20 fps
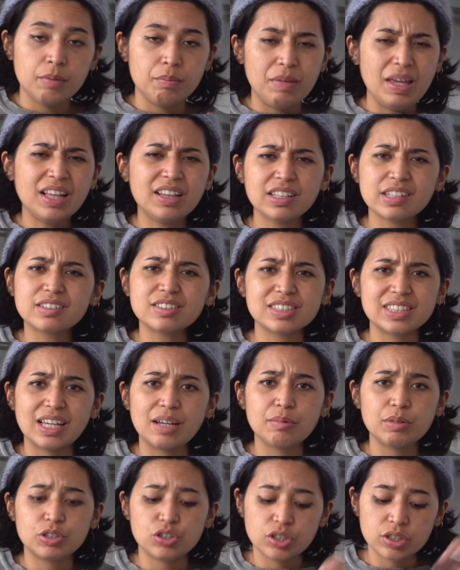make little
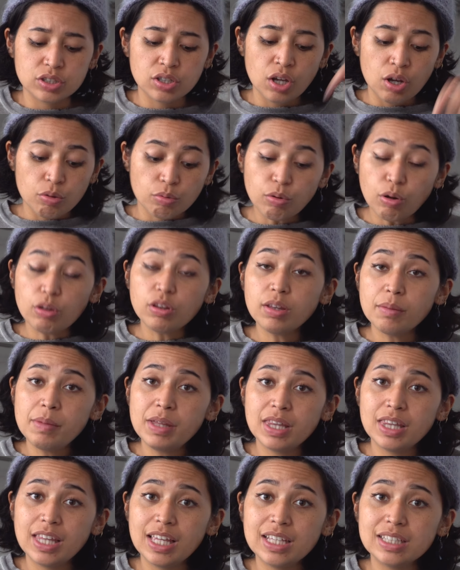sandwiches, roll them
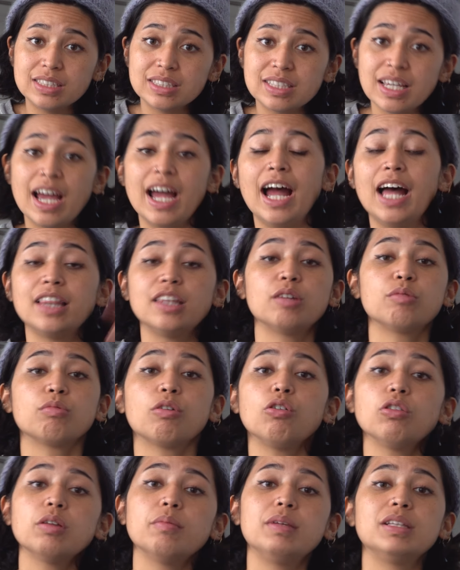in this, and then
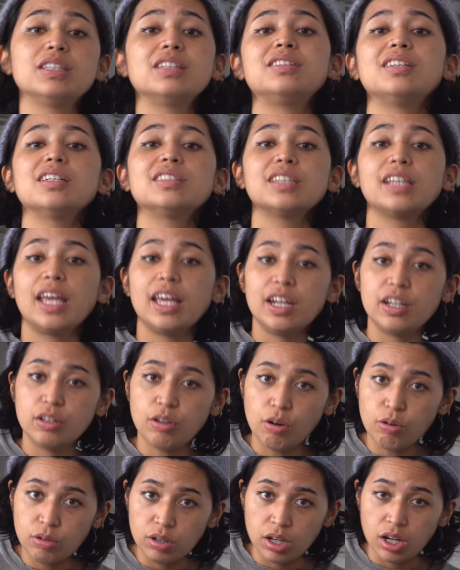roll them into desiccated
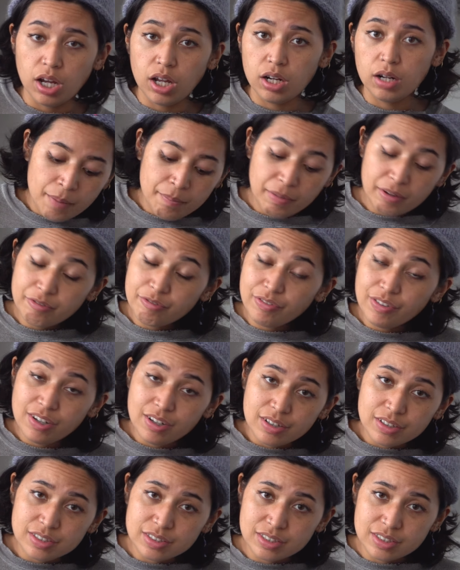coconut. But
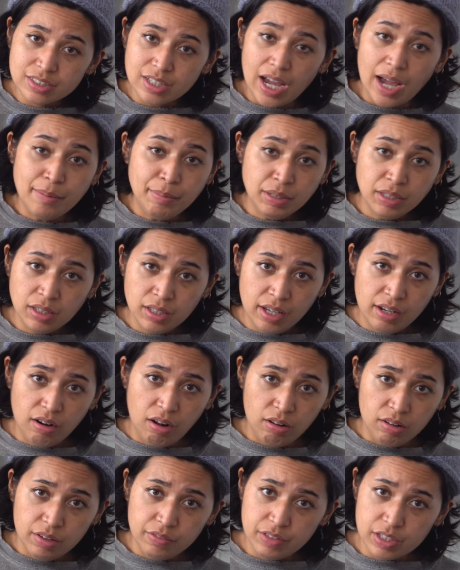first, I'm gonna let
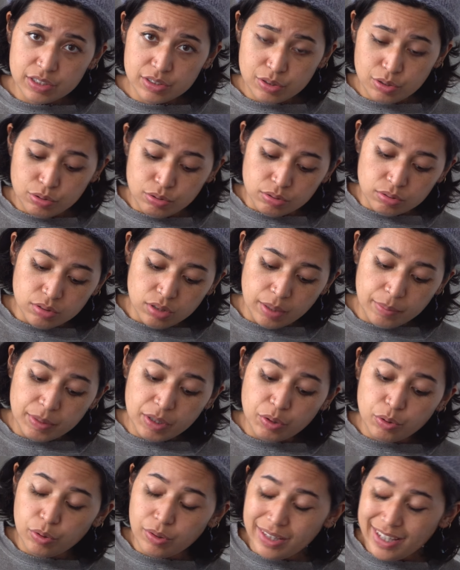all of this cool. I'm gonna
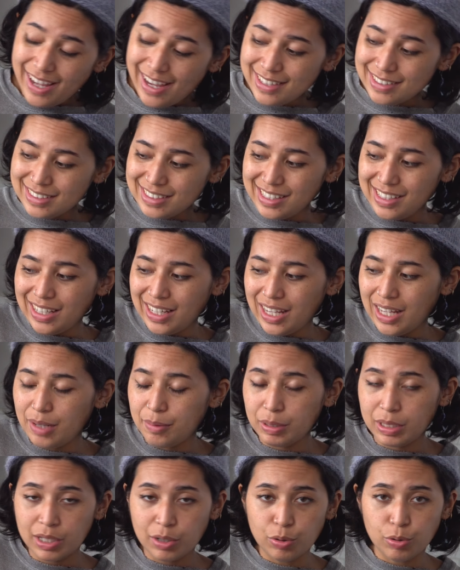cool the icing and I'm
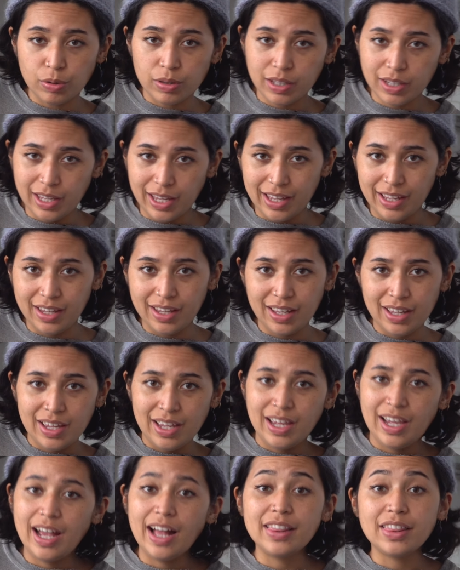gonna cool the cake.
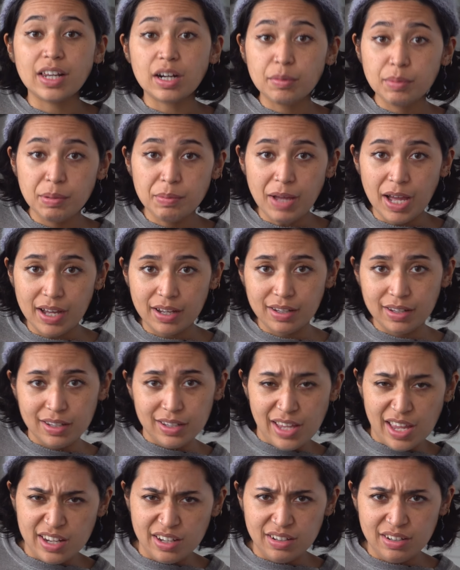And then I'll be back
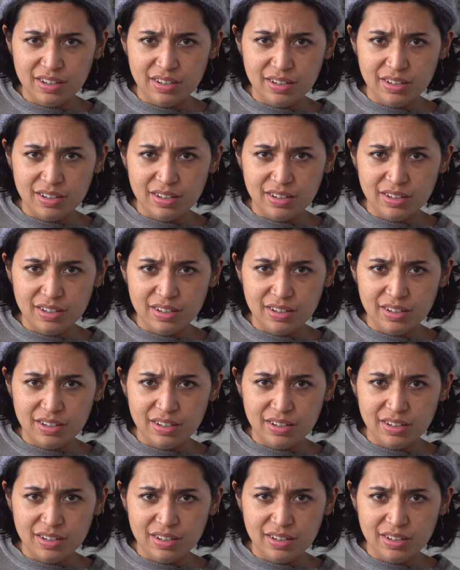again.